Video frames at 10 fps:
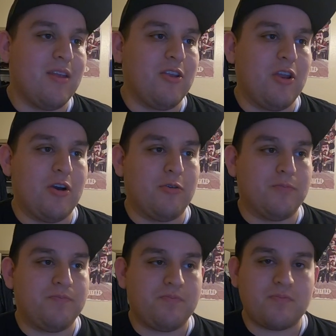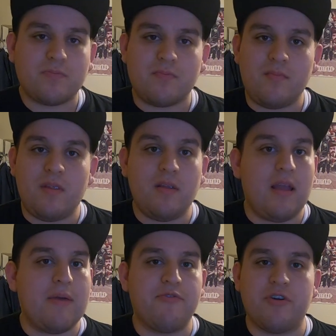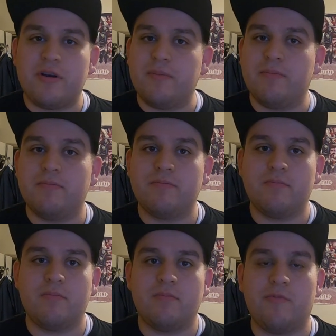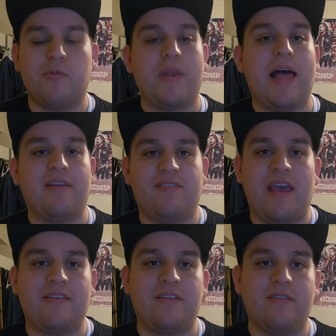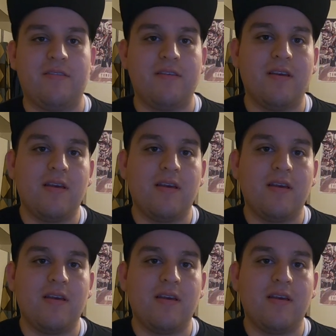you know, I'm from I'm from Dallas, Texas.